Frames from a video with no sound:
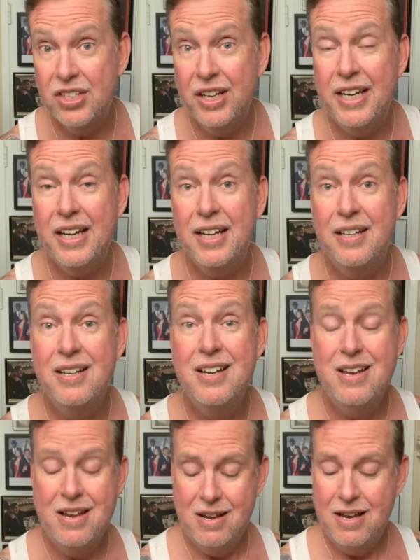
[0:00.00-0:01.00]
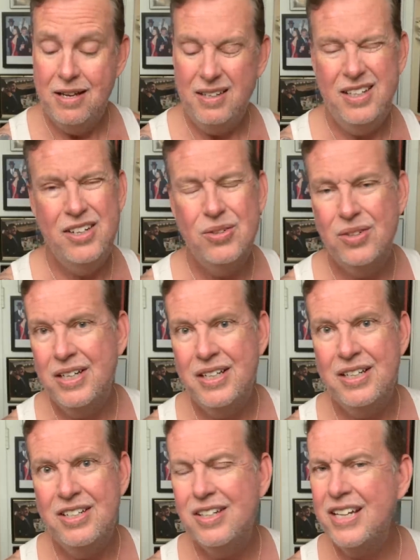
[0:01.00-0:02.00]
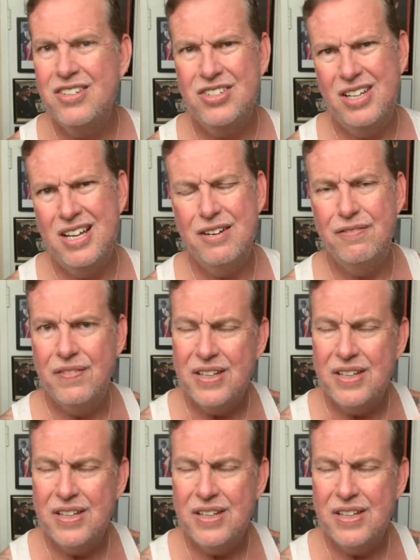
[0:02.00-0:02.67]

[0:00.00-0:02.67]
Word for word: And, uh, you know, uh, Doug has a lot of uh,